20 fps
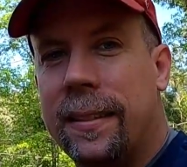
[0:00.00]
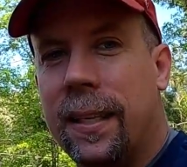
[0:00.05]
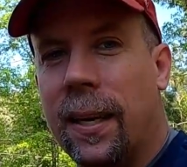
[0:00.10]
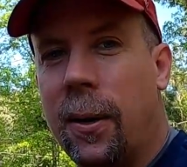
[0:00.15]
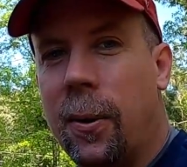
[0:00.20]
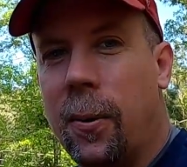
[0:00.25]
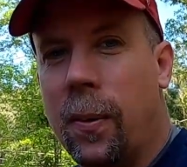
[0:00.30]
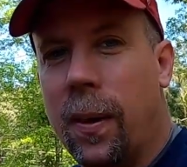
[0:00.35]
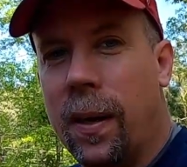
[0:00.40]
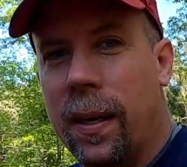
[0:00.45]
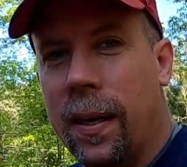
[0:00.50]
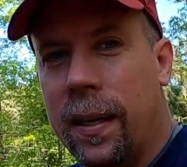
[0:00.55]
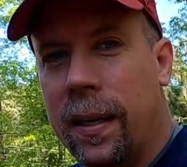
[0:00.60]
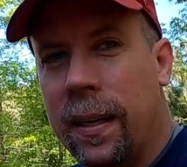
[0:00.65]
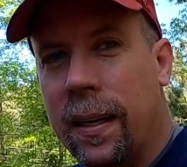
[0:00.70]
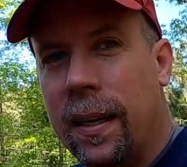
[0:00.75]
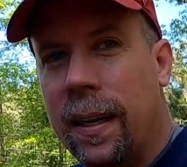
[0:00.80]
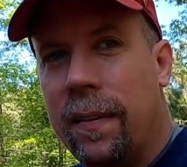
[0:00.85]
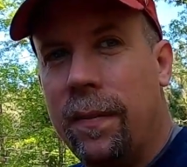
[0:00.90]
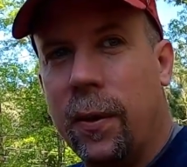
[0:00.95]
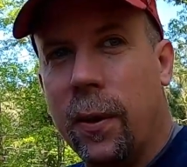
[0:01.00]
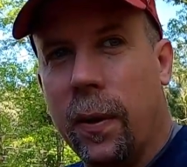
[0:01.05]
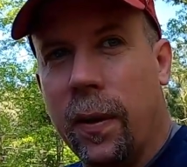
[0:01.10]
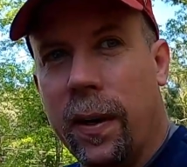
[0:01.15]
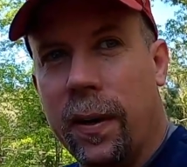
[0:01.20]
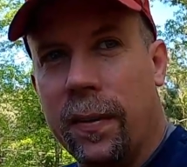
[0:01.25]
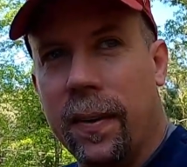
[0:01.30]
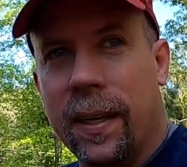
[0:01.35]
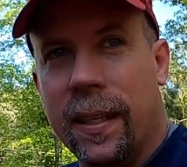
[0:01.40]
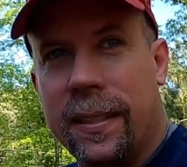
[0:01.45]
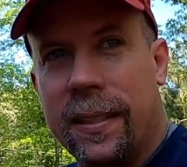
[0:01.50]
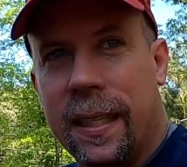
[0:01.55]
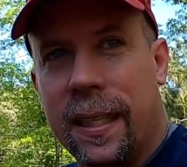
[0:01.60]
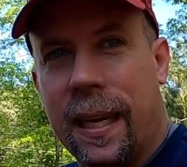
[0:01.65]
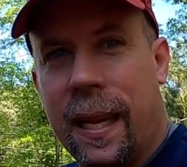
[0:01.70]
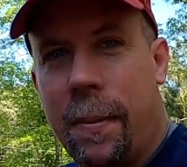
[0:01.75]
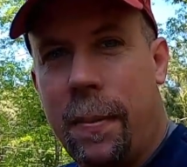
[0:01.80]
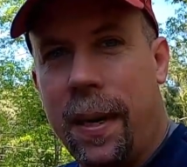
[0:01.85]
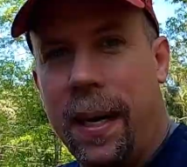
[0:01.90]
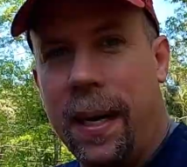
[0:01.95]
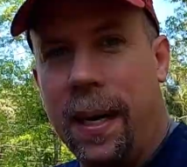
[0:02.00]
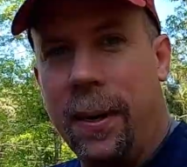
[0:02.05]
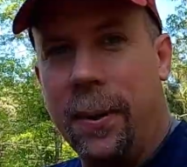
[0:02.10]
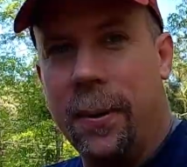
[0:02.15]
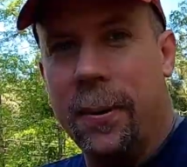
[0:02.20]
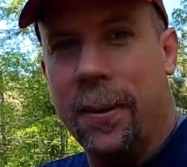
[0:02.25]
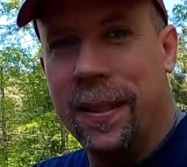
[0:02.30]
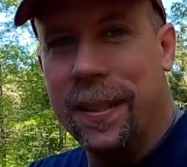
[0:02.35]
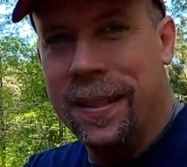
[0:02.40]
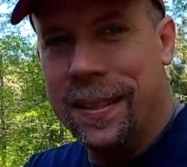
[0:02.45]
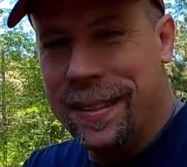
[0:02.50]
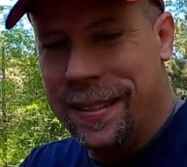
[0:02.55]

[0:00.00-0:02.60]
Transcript: So uh, if you're interested, let me know.